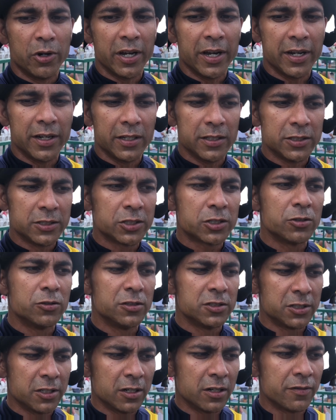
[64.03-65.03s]
Brad and his
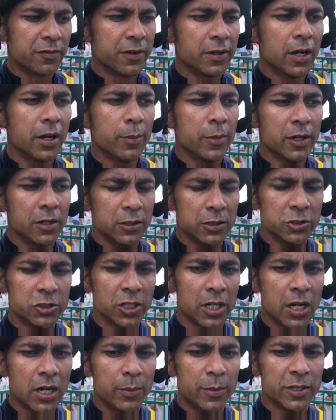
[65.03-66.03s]
crew's done a phenomenal
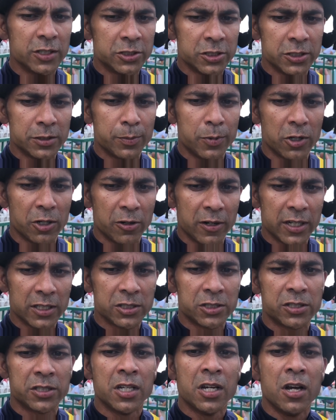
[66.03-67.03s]
job, and she's
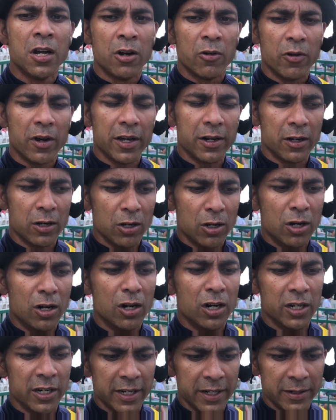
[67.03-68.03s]
progressed right
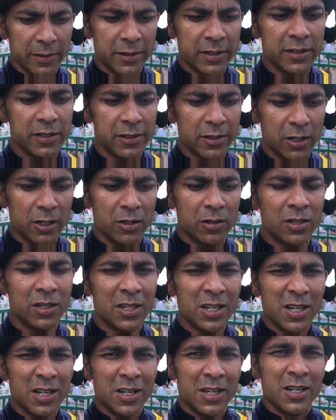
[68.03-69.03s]
along, and, you know,
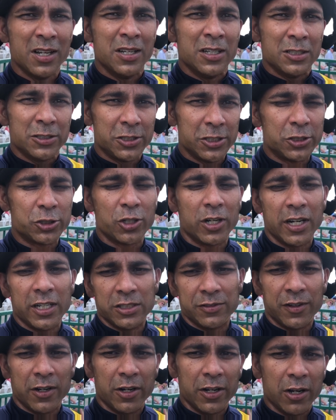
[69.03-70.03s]
she
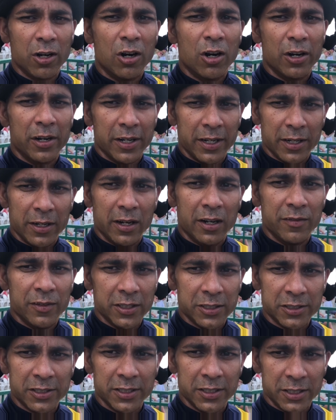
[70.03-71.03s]
tries very hard, and
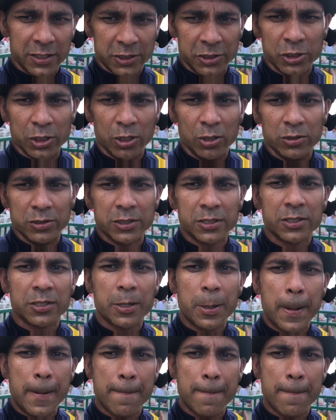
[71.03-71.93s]
obviously it shows.